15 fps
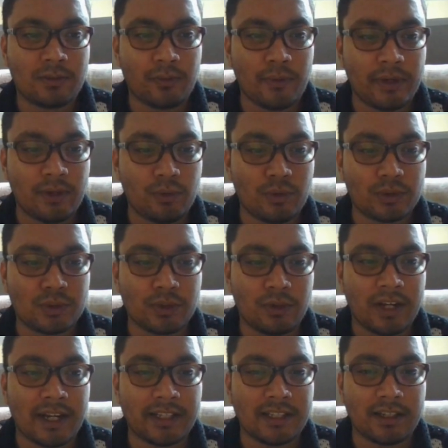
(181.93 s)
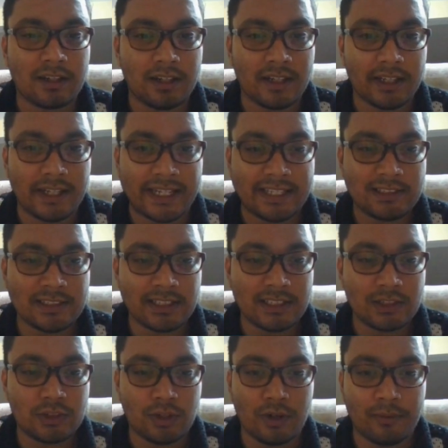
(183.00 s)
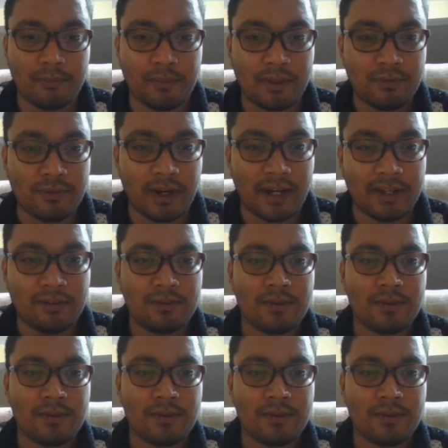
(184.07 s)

queen goes on either a6 or b5,